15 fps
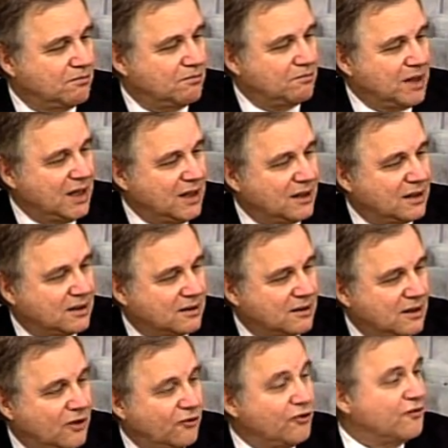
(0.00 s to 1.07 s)
make
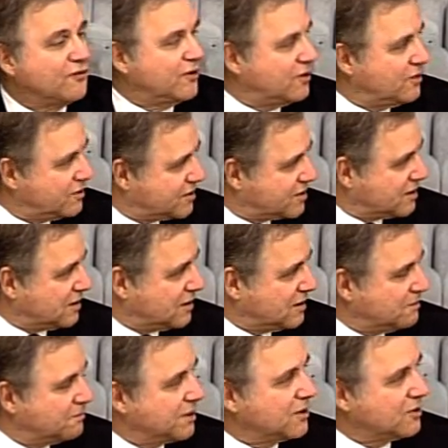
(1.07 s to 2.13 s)
a reversal,
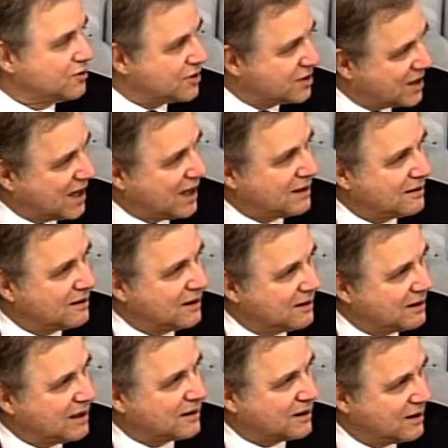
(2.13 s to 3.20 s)
because in
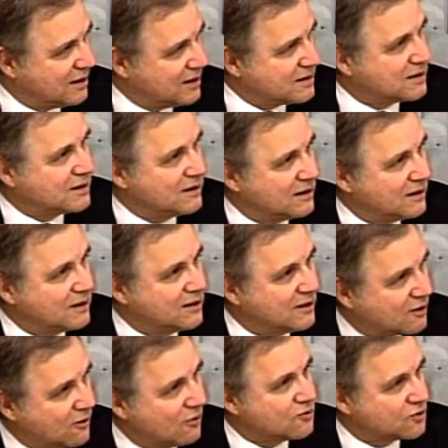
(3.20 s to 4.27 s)
that case, clearly the
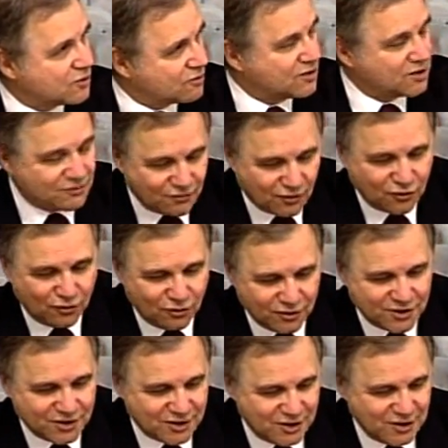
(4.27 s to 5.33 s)
consequence for all
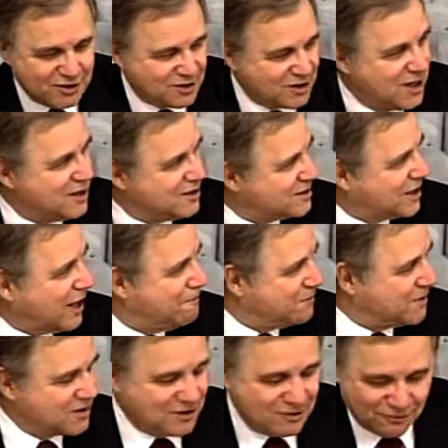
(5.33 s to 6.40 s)
these
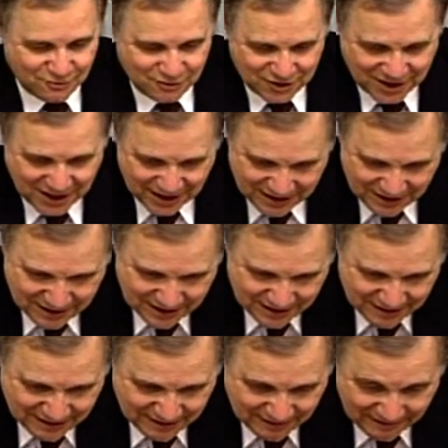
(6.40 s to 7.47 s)
stepping stones
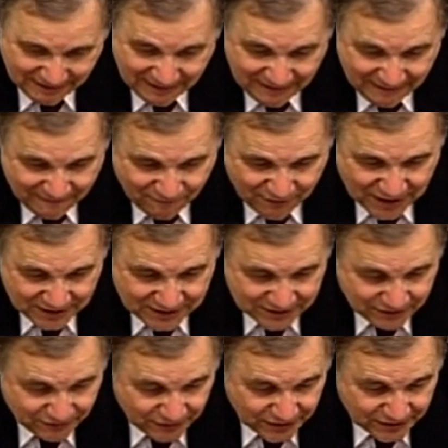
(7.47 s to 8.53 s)
are very
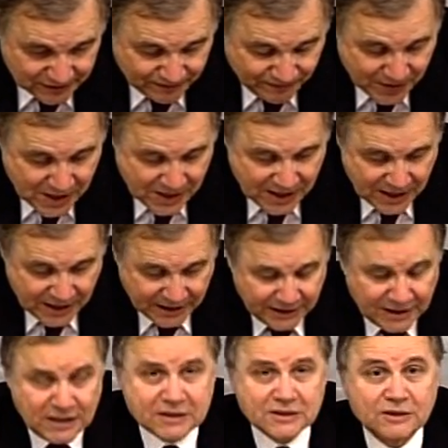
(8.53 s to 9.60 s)
severe. A
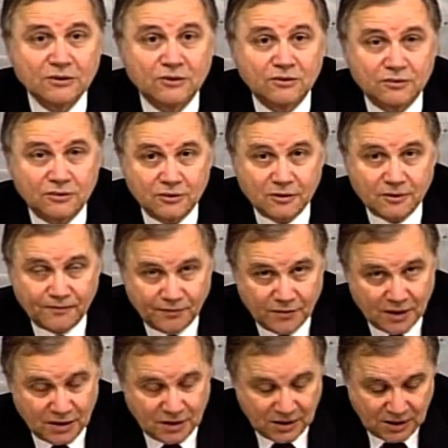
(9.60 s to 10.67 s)
keystone
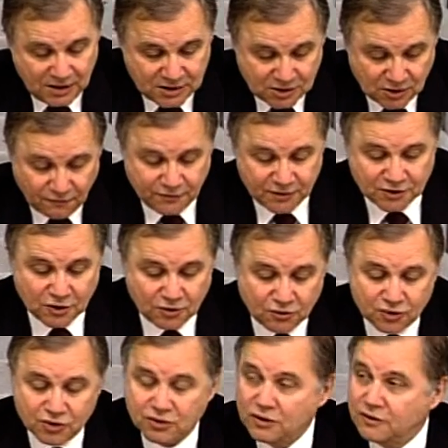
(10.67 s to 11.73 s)
in this of
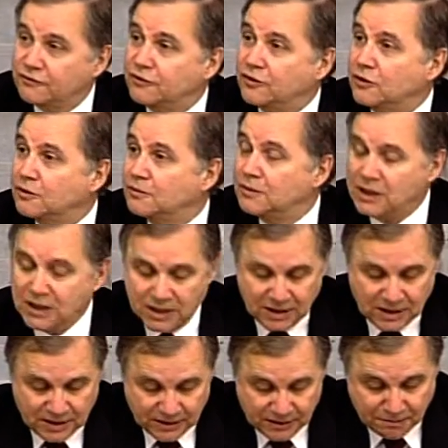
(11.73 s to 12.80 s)
institutional reform,
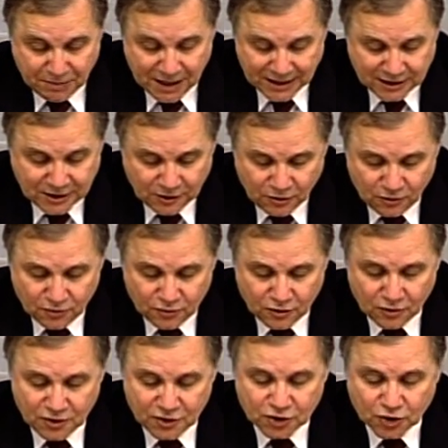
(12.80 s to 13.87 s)
the banking
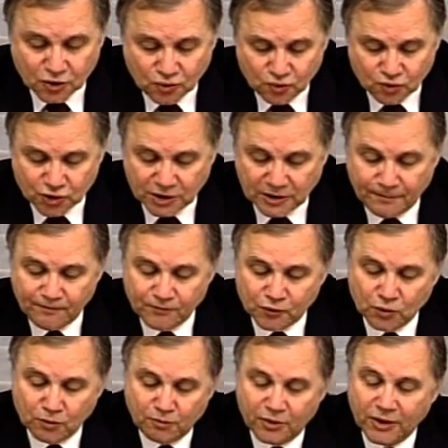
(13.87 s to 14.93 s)
union is crucial
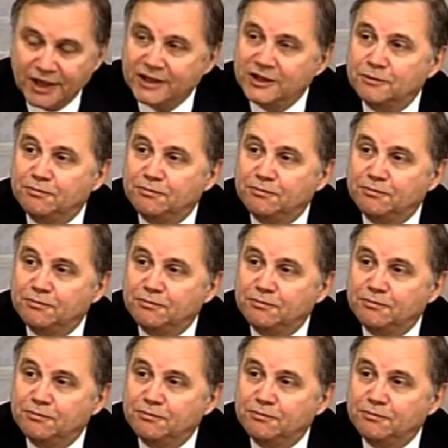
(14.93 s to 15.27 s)
to break the